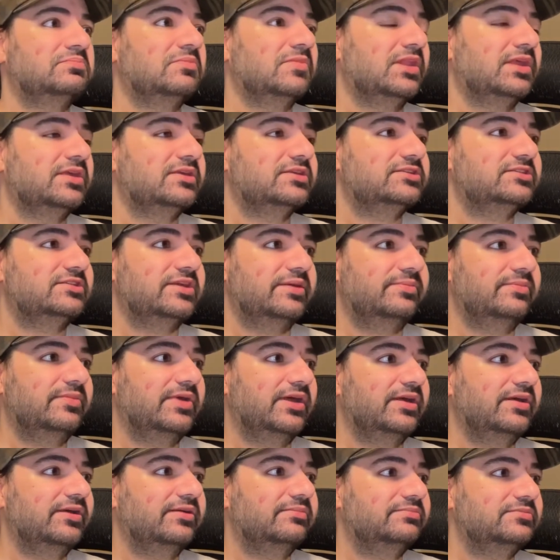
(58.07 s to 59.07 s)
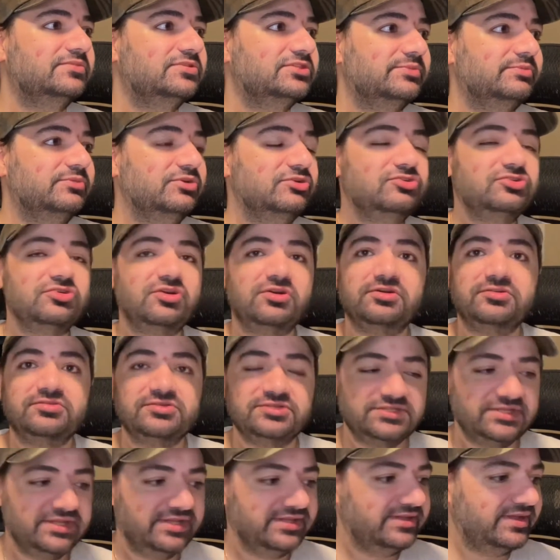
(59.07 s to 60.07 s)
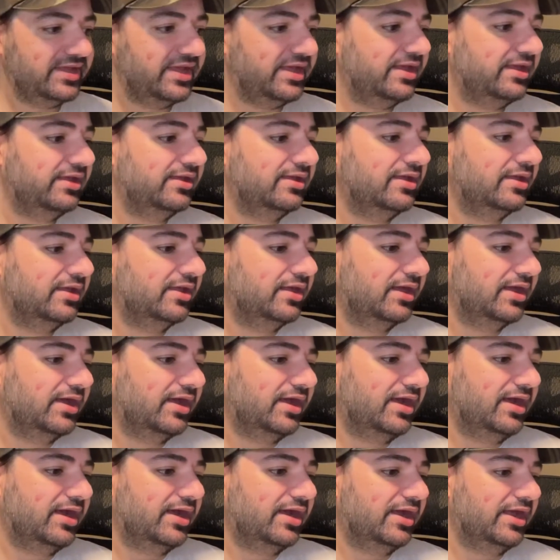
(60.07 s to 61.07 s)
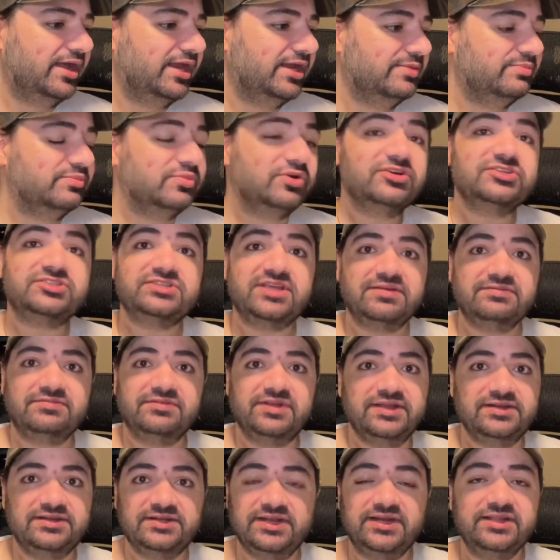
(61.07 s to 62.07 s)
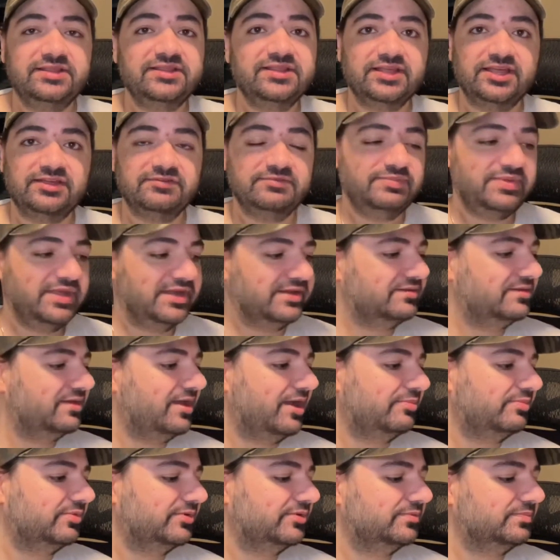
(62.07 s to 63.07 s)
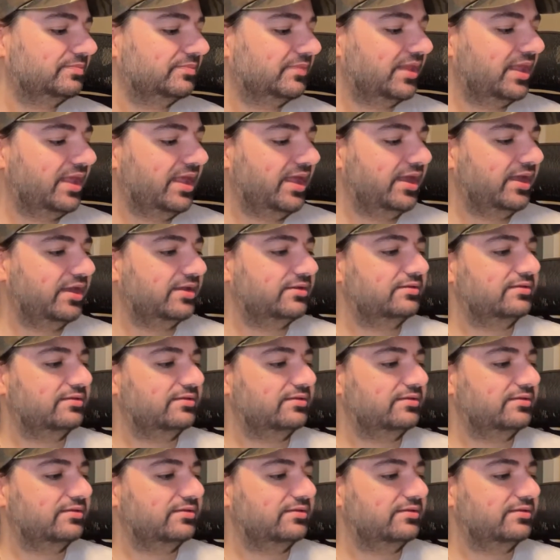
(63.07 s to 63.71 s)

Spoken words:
some news articles of the day, any books I've read, and anything I've picked up. And